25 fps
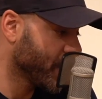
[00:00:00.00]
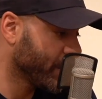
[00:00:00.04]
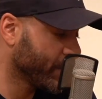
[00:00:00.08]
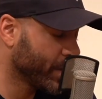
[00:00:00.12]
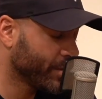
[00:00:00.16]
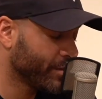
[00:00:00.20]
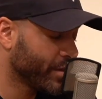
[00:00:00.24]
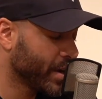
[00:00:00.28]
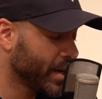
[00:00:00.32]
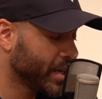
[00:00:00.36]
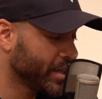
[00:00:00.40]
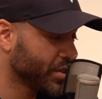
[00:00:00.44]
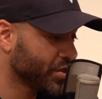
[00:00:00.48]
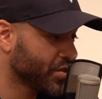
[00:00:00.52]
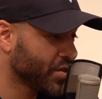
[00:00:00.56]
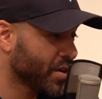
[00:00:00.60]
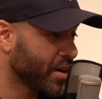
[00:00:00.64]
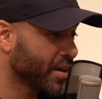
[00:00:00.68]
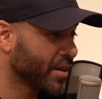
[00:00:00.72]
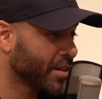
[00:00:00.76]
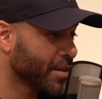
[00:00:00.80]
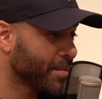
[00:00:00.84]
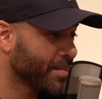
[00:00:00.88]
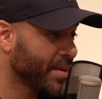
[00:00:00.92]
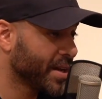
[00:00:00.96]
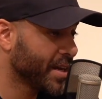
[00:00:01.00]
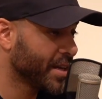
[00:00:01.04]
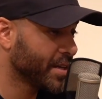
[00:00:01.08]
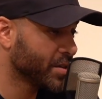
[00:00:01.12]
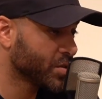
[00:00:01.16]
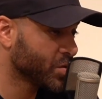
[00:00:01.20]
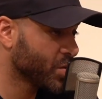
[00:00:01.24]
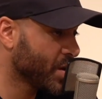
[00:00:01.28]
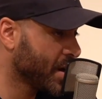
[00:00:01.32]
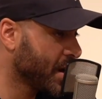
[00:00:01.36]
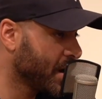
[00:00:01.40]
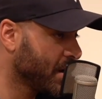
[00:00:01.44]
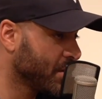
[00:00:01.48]
where we're really strong at the minute
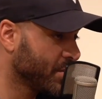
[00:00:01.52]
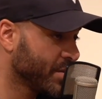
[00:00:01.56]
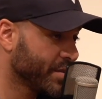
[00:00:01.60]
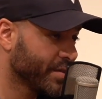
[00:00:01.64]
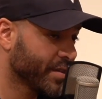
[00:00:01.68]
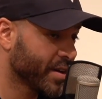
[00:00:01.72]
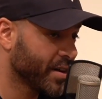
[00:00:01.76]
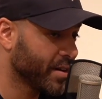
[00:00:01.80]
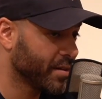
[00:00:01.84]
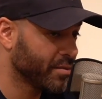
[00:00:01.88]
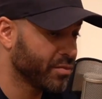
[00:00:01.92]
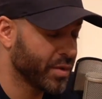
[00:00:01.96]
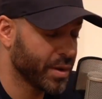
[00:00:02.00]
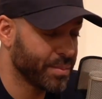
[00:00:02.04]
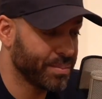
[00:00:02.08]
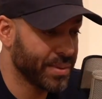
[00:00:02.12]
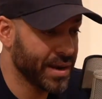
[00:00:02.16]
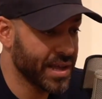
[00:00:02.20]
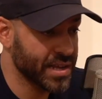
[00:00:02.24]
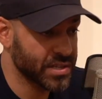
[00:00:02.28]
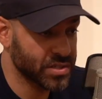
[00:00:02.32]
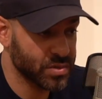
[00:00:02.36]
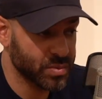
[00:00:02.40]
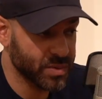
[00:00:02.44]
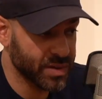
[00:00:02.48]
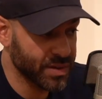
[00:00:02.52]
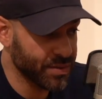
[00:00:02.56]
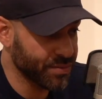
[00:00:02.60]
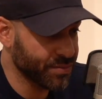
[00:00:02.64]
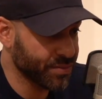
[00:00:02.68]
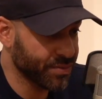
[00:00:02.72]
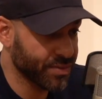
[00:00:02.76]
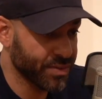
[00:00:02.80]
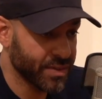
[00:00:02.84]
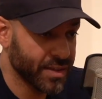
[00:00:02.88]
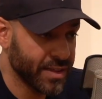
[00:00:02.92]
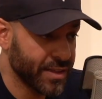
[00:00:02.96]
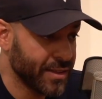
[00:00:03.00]
as well. We're blessed
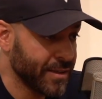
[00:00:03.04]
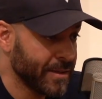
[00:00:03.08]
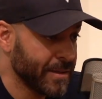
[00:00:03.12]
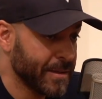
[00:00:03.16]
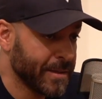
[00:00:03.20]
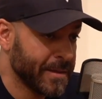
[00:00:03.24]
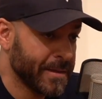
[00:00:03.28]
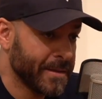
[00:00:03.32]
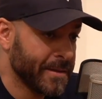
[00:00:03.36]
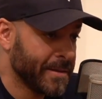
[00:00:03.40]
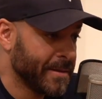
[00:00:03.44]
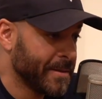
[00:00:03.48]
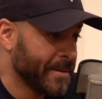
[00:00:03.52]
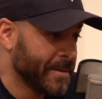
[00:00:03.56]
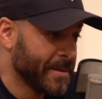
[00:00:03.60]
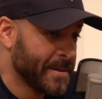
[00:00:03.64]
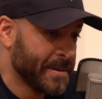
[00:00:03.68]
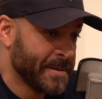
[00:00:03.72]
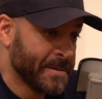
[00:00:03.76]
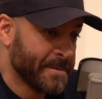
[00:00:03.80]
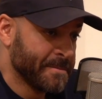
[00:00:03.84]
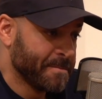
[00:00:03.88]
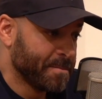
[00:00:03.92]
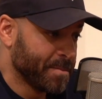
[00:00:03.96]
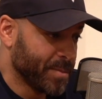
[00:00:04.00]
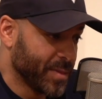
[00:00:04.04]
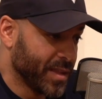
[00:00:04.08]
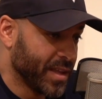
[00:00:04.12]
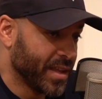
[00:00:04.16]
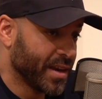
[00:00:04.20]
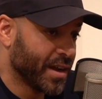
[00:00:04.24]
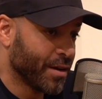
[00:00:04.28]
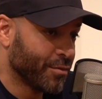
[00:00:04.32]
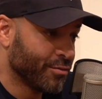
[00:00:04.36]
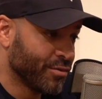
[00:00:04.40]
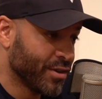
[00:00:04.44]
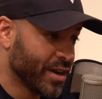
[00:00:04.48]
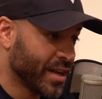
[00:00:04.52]
with
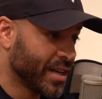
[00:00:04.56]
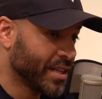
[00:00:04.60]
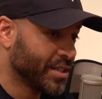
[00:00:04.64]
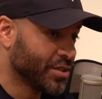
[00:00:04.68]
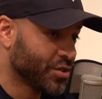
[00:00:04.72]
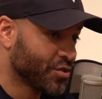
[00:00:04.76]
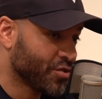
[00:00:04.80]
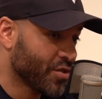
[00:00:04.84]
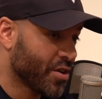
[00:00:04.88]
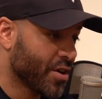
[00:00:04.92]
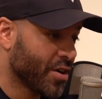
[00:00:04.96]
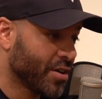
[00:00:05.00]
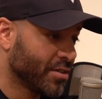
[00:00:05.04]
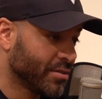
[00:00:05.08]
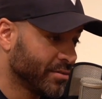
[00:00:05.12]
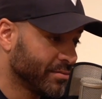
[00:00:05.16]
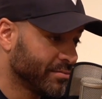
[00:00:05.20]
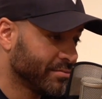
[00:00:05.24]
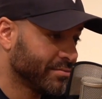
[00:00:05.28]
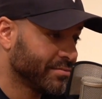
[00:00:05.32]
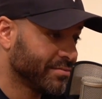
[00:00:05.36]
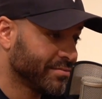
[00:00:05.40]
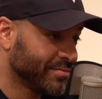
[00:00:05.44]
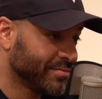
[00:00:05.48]
really strong